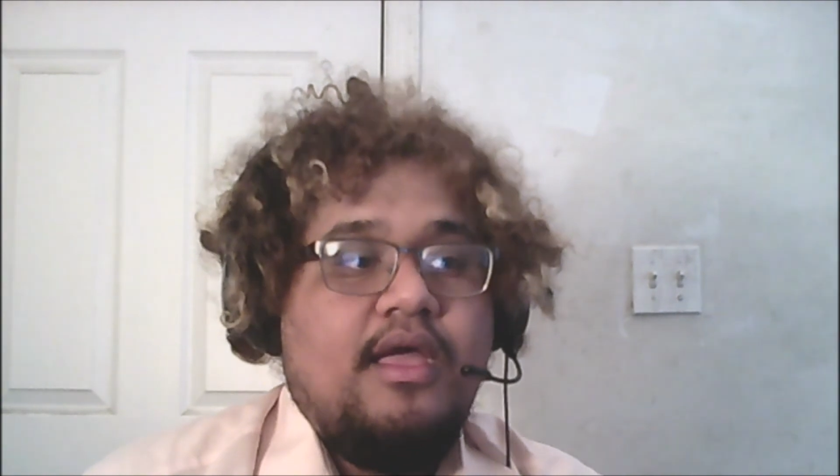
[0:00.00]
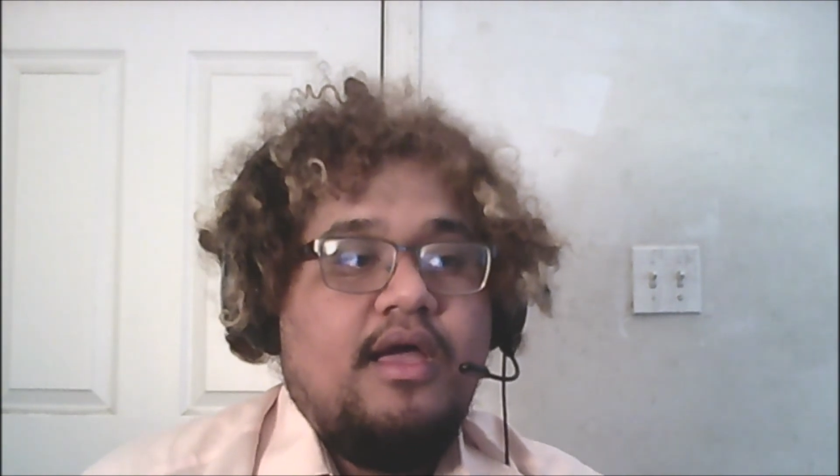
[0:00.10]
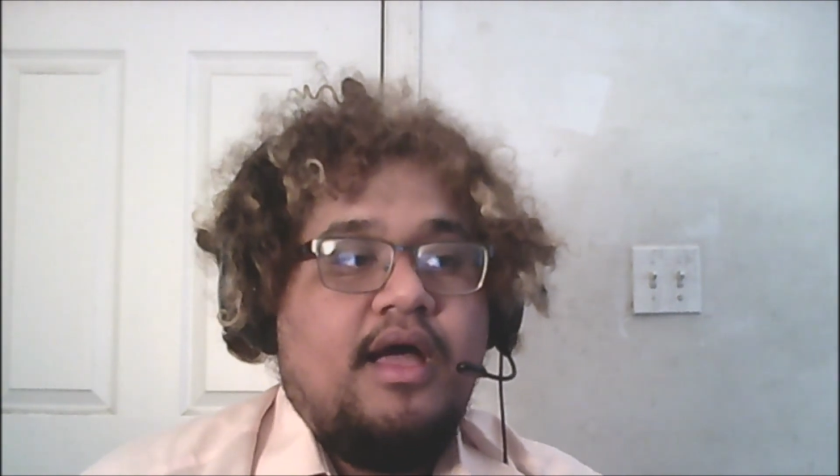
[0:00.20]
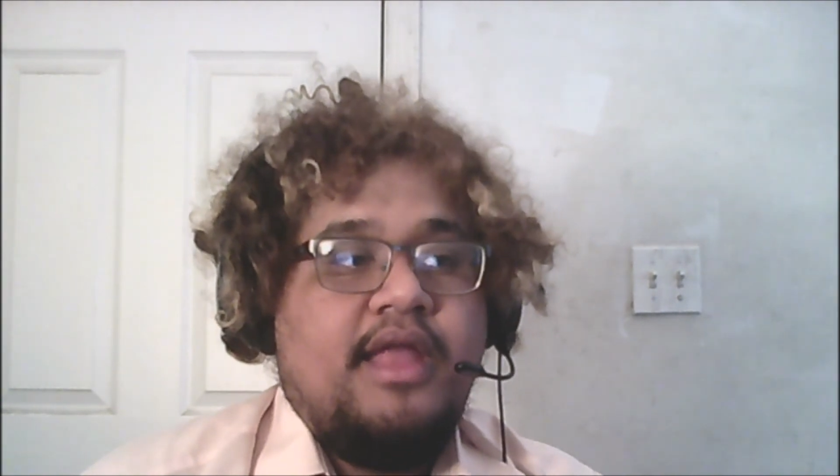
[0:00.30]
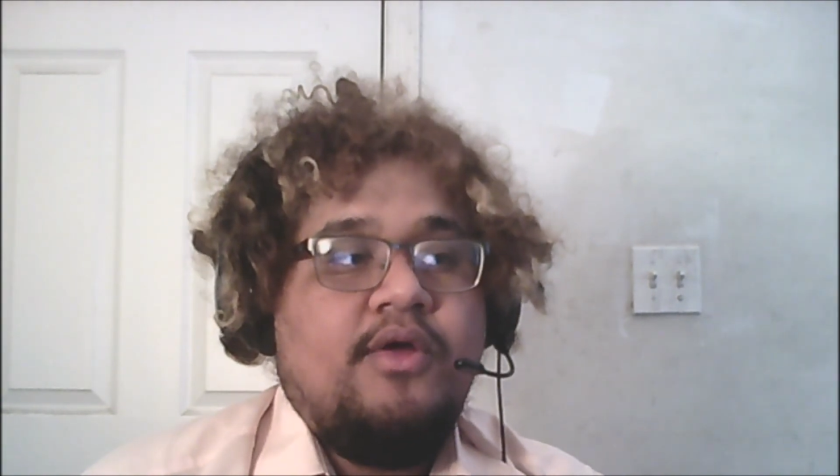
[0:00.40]

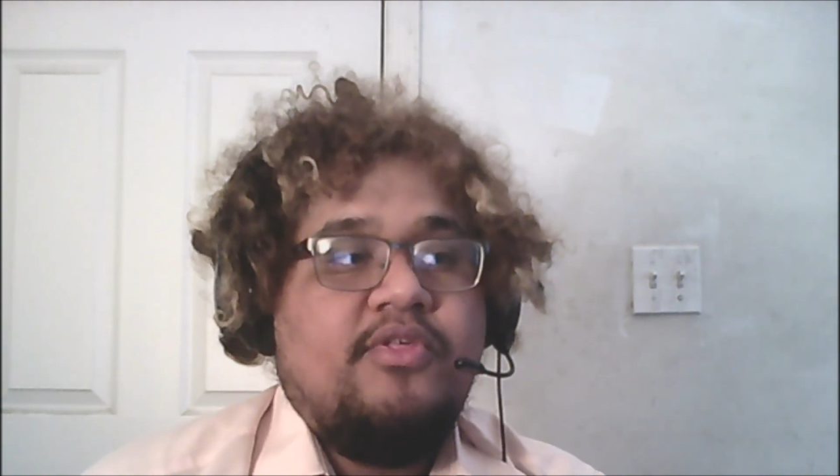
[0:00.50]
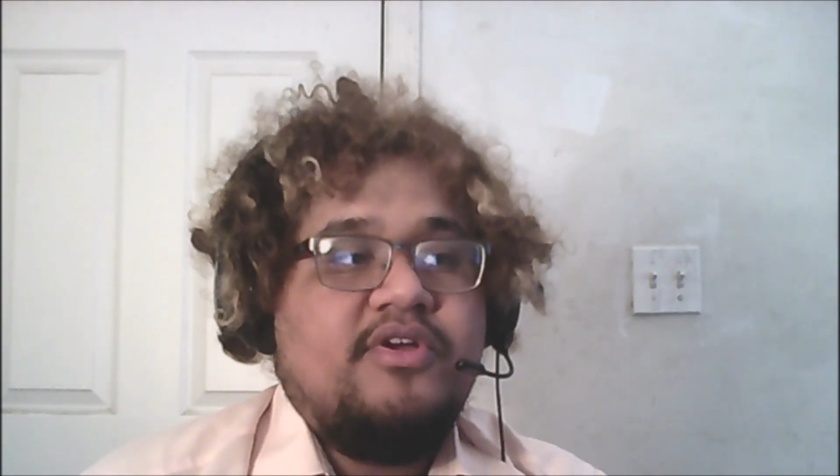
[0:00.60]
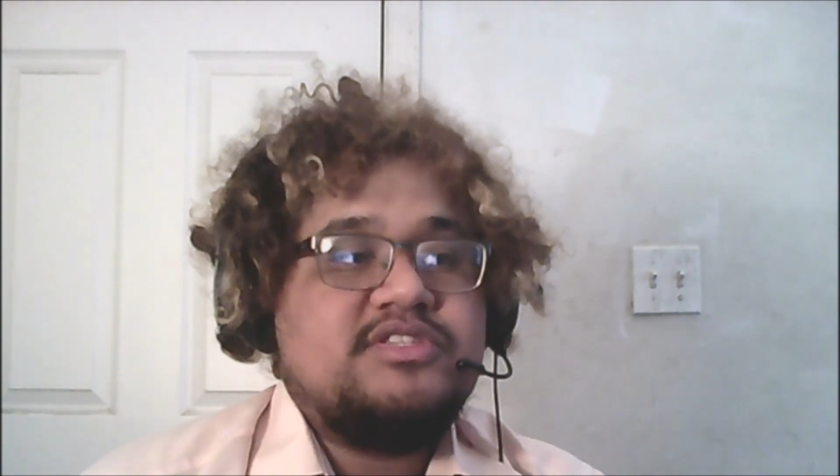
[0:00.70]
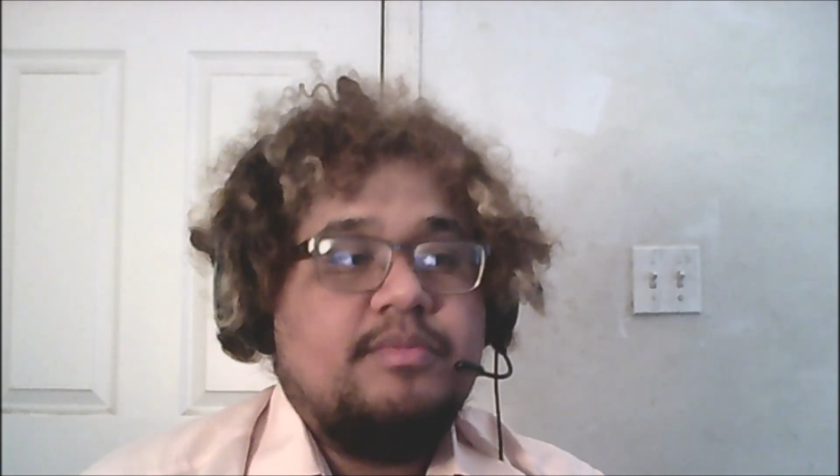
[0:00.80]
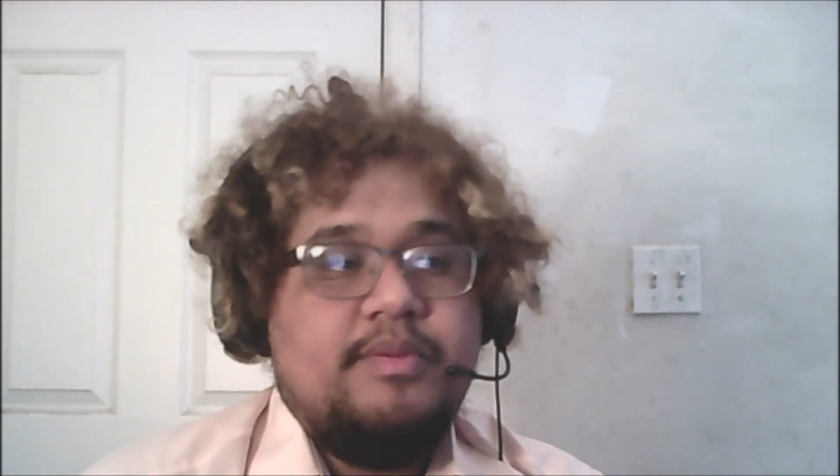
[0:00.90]
I know there
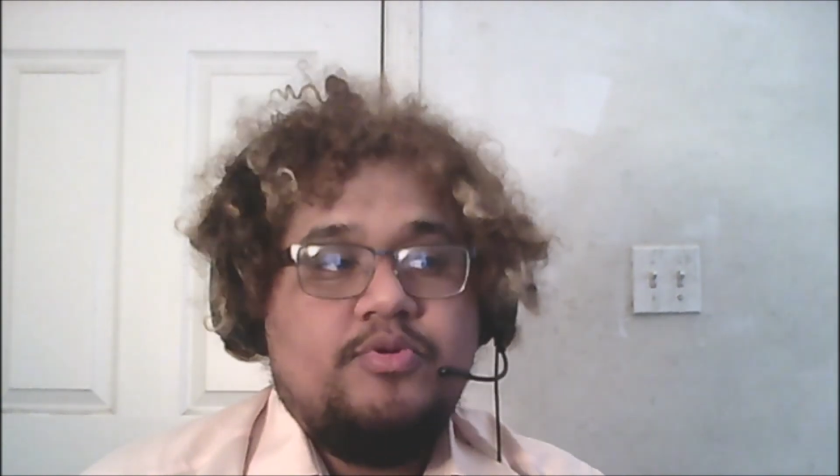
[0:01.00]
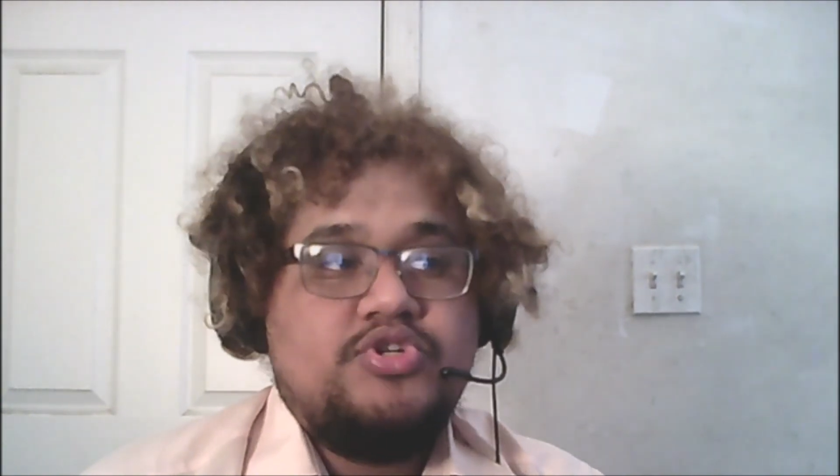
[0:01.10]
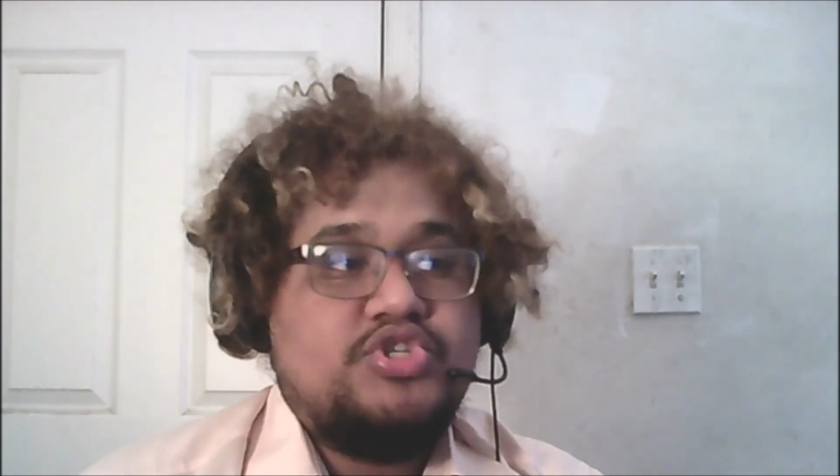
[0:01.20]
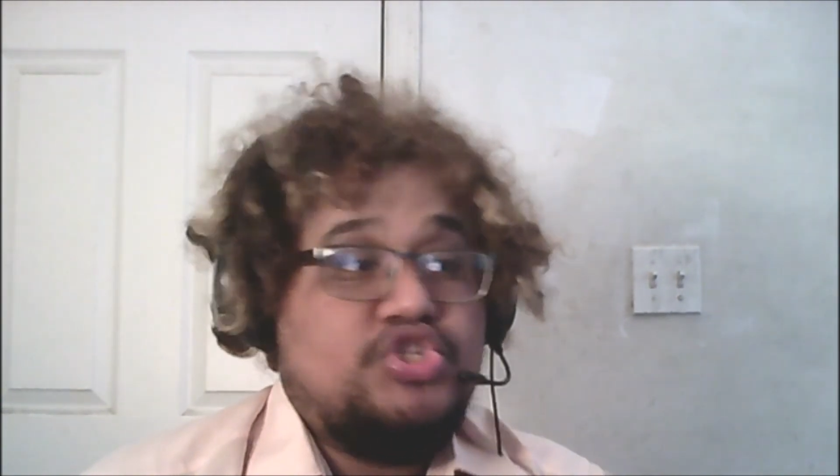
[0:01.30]
are some people who just